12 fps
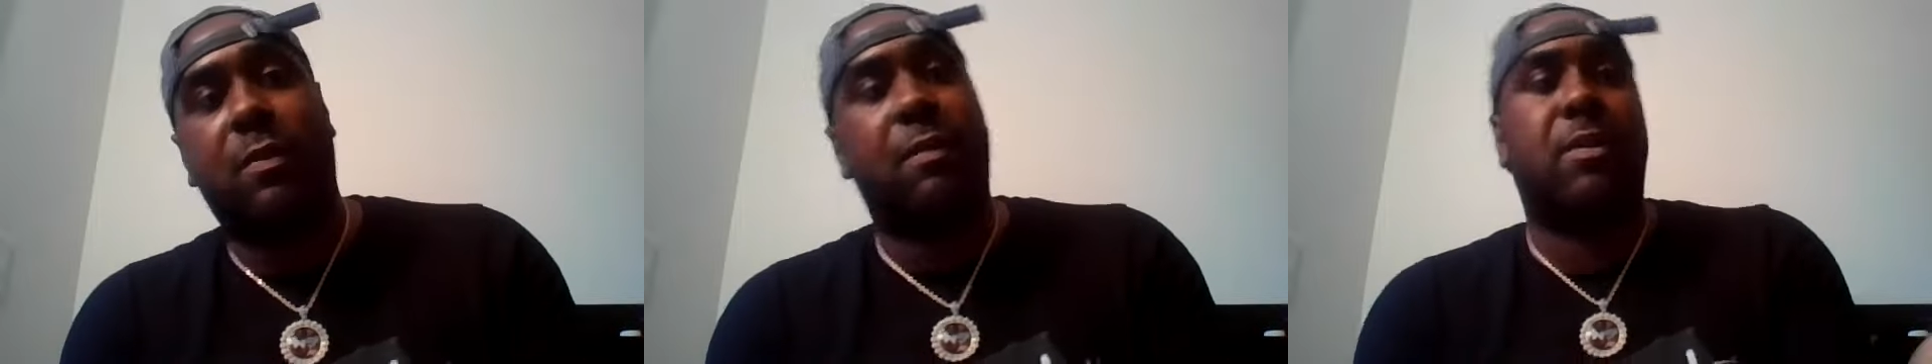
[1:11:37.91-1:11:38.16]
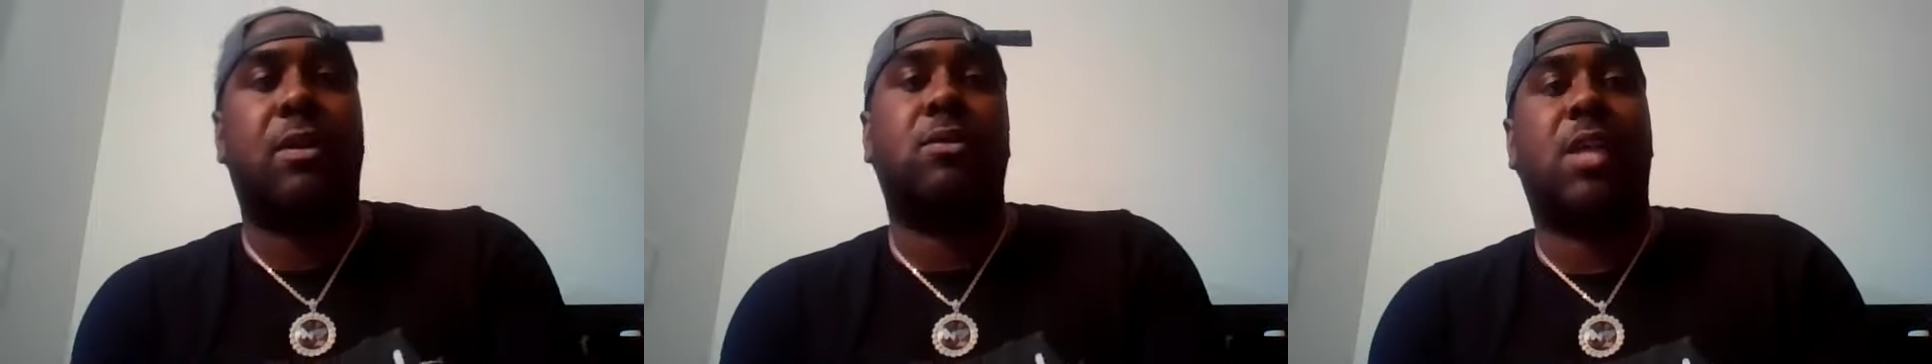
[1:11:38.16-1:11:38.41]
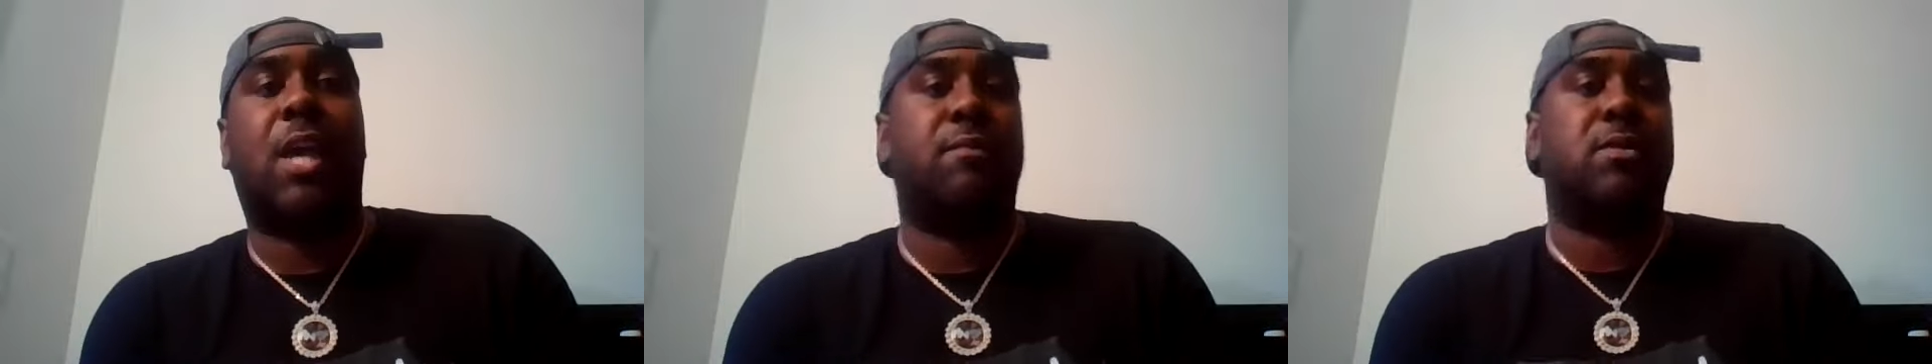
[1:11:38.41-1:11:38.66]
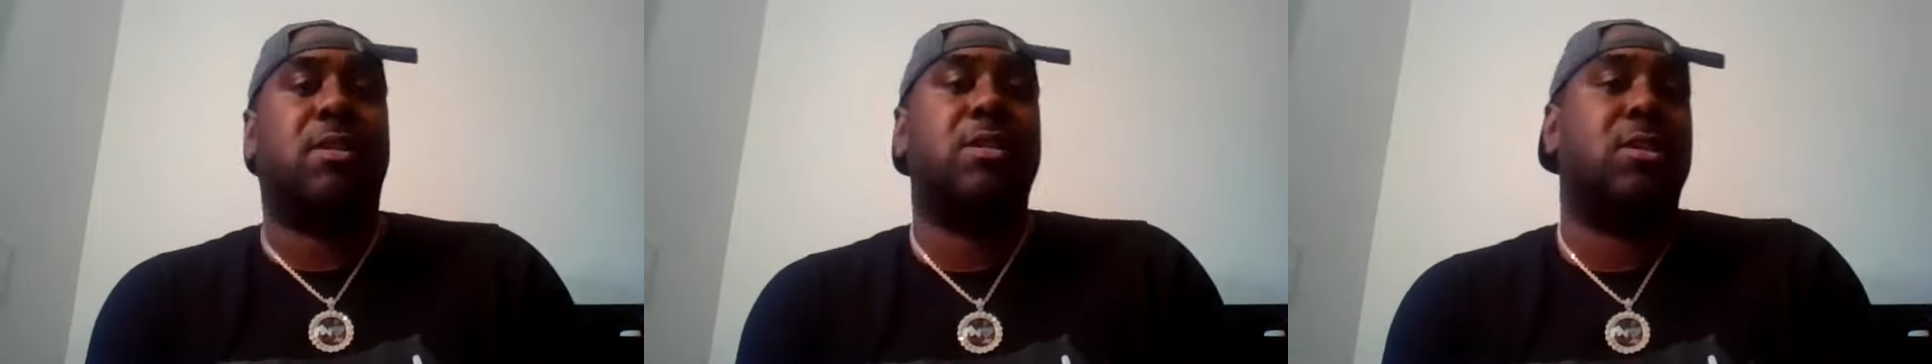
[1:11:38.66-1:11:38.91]
Remember, he's
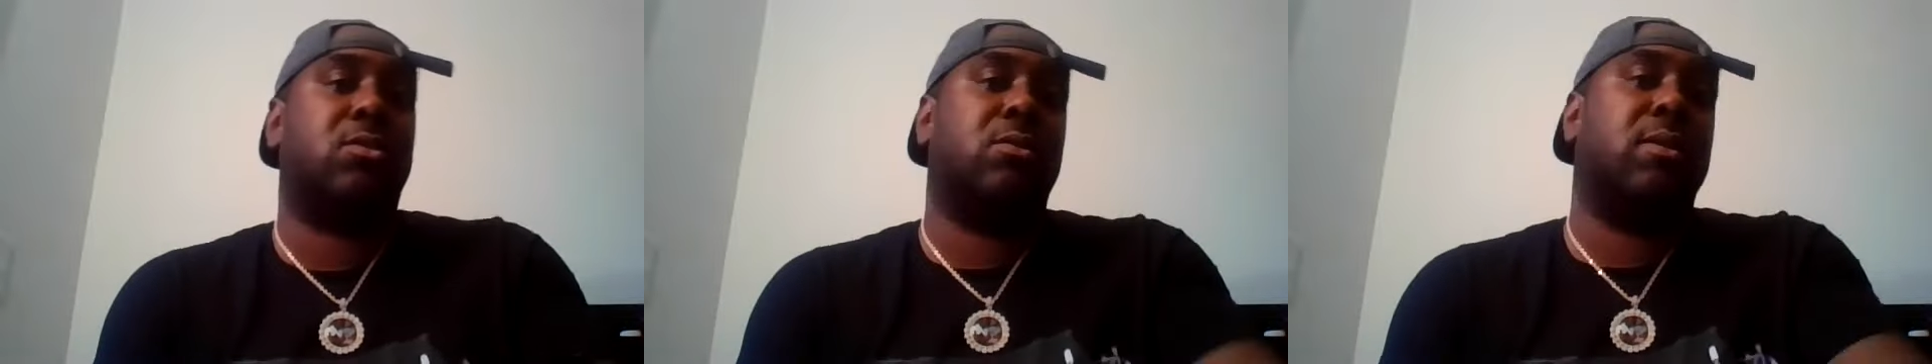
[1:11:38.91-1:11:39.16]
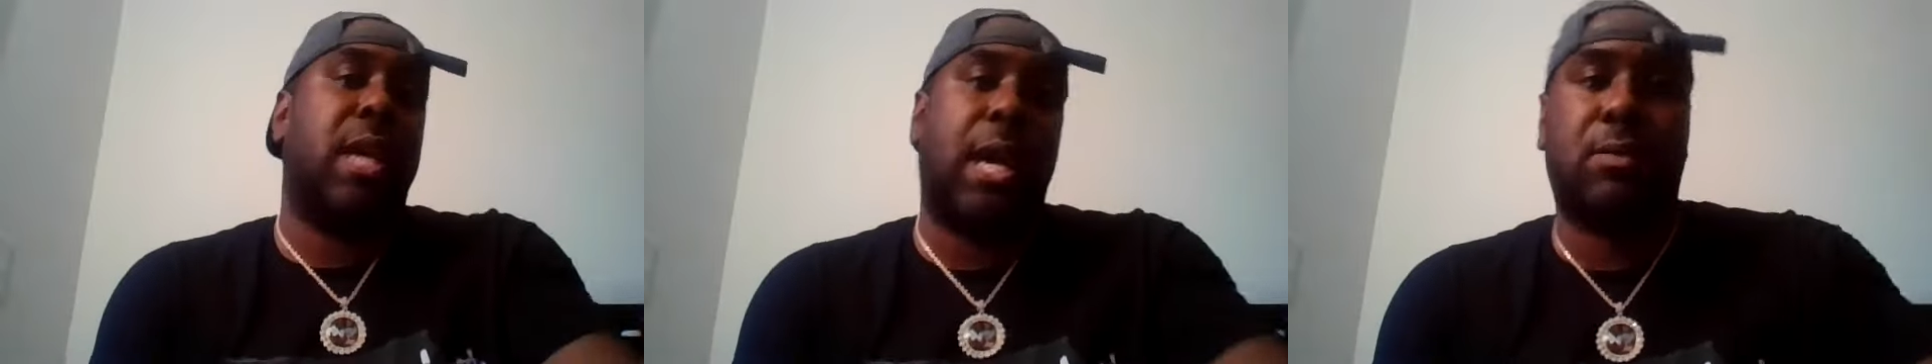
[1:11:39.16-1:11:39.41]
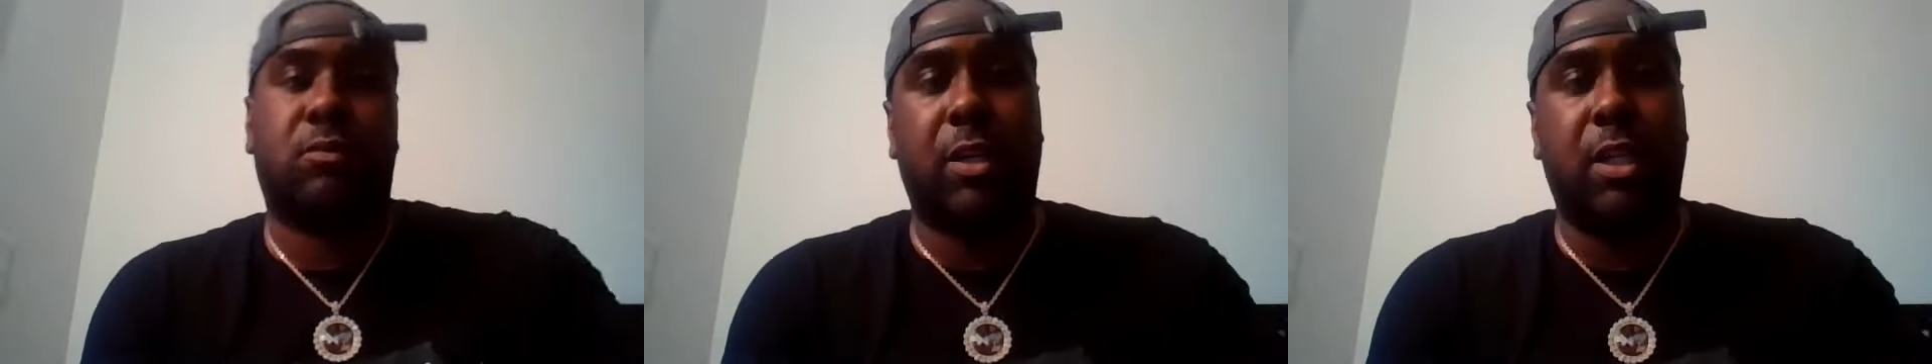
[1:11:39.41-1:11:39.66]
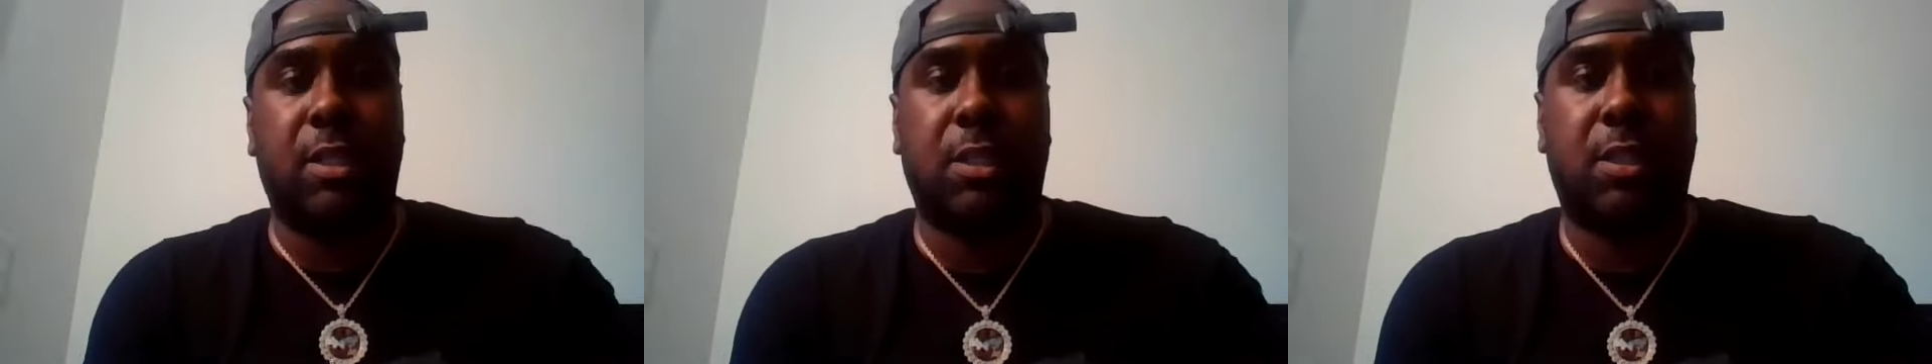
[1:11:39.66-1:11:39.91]
a dude that had us
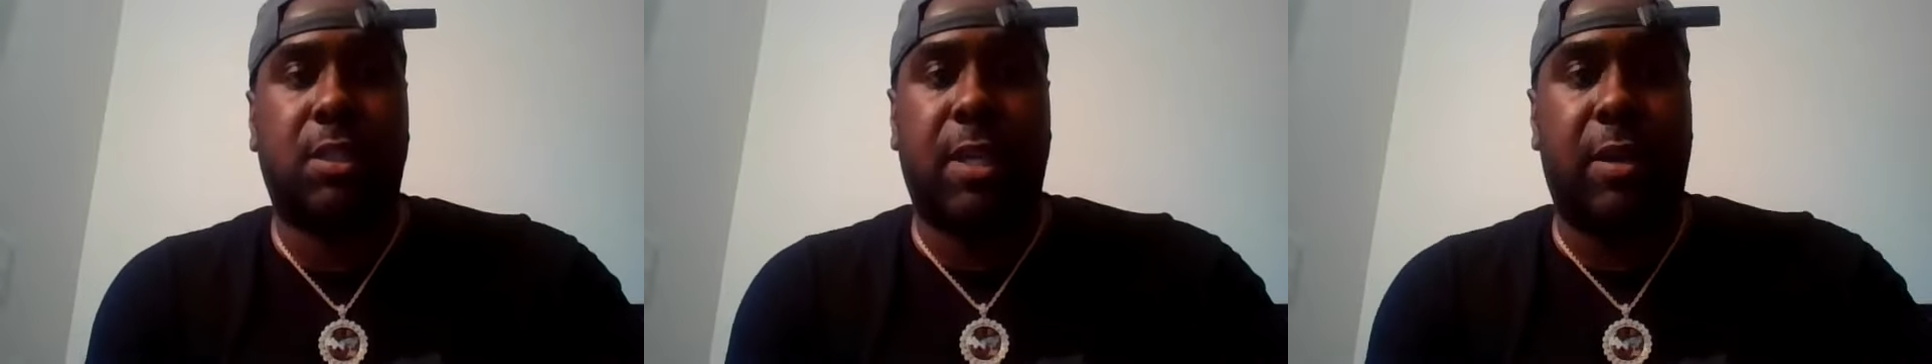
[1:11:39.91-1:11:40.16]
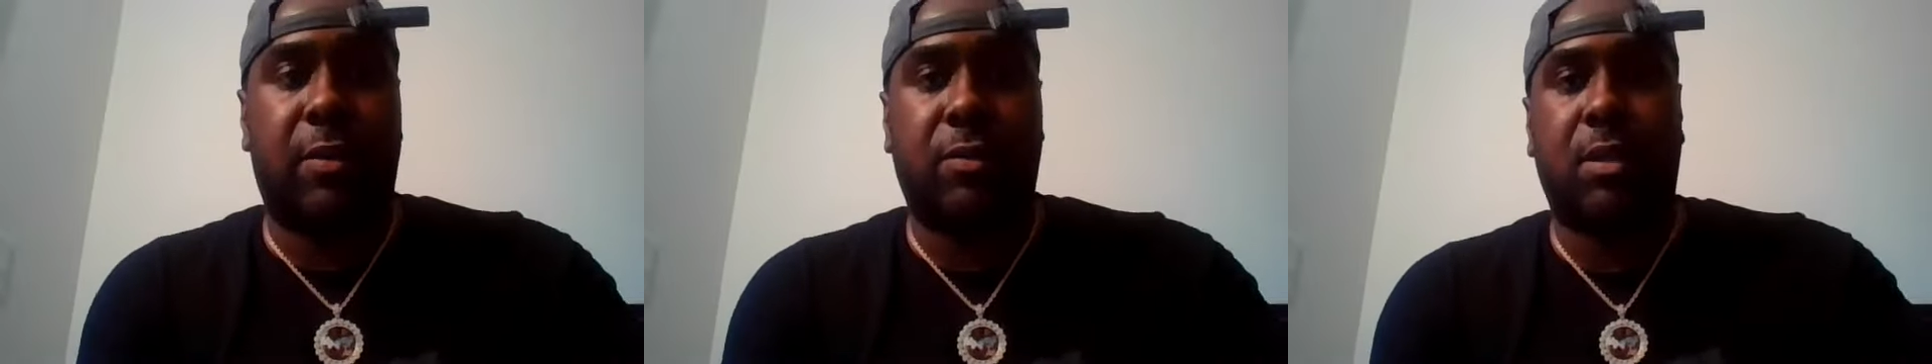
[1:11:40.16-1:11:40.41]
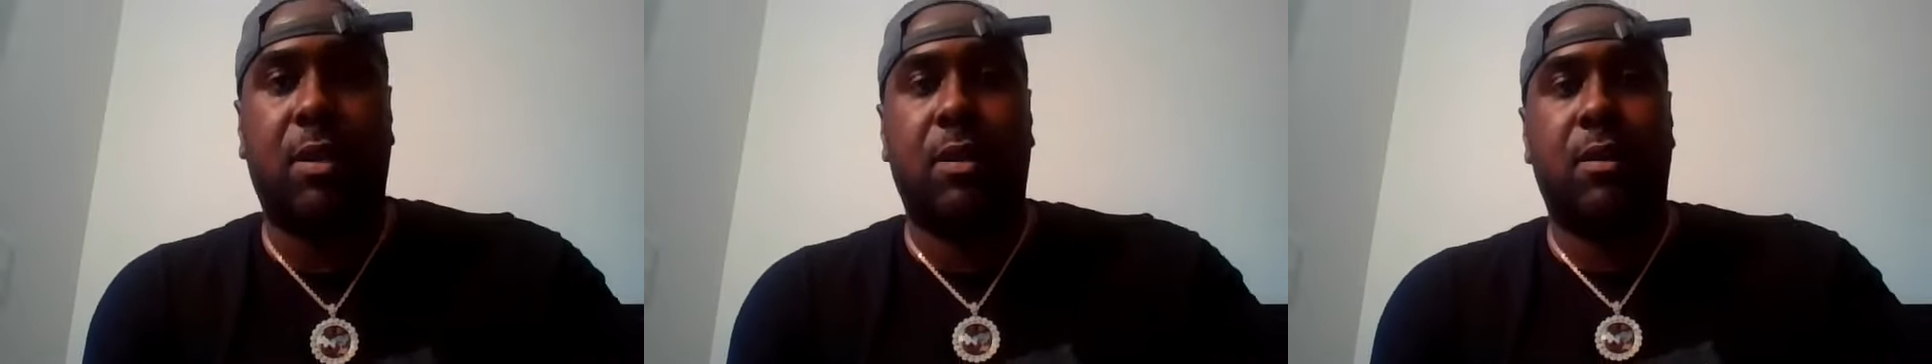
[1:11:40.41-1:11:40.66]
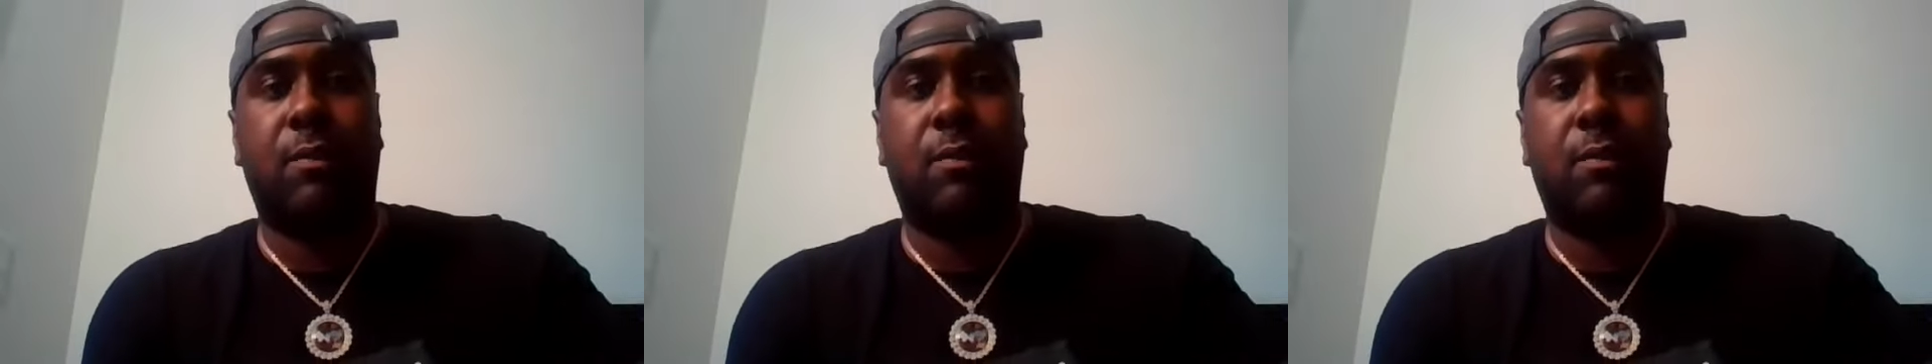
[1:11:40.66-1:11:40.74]
running the stairs.